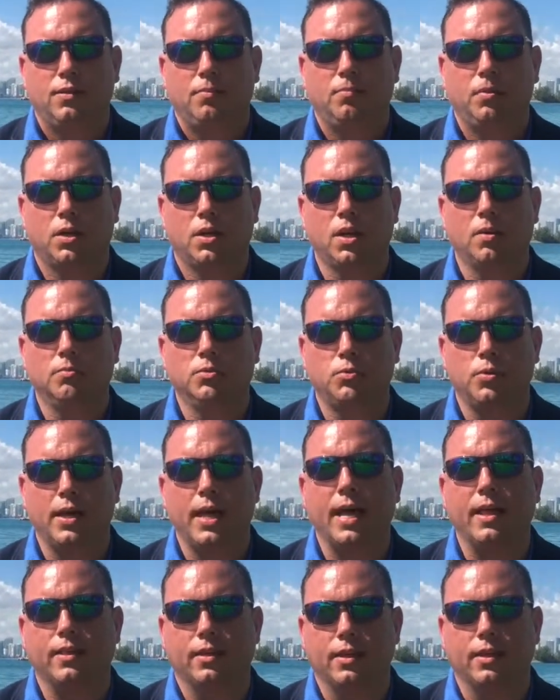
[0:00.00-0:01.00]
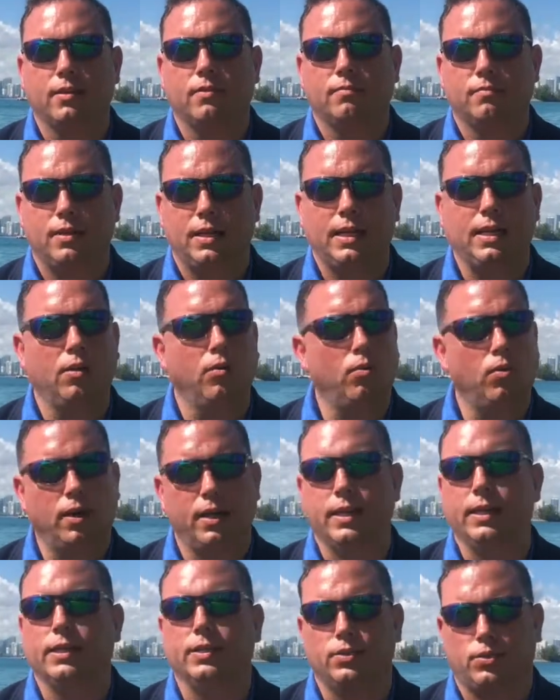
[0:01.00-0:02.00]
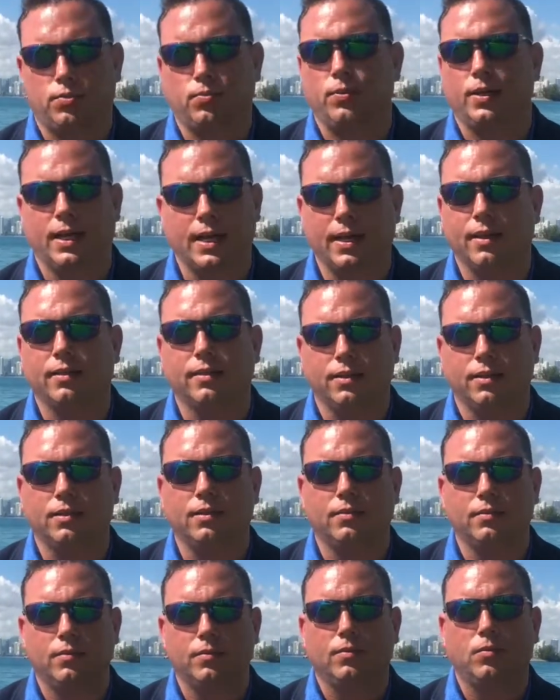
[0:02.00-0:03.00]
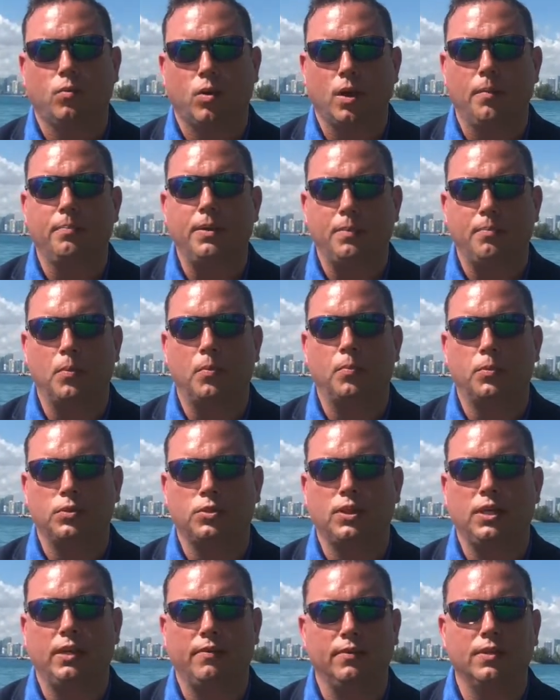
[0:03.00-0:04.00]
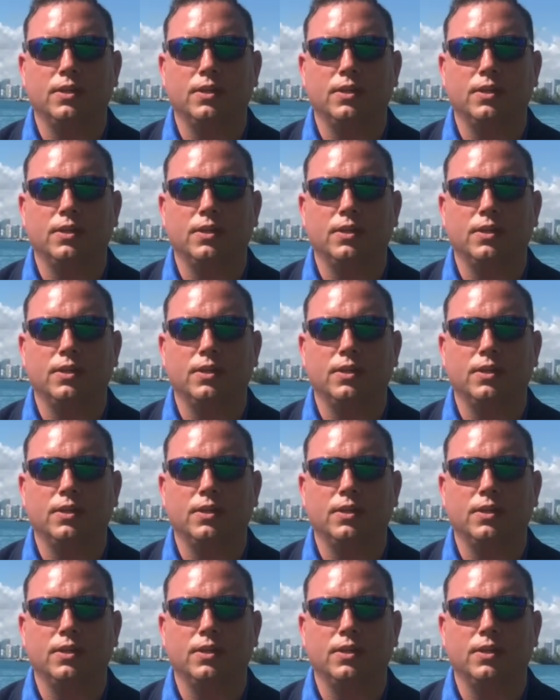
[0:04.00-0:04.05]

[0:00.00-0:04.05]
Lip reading: becomes reality, or is reality, what people perceive.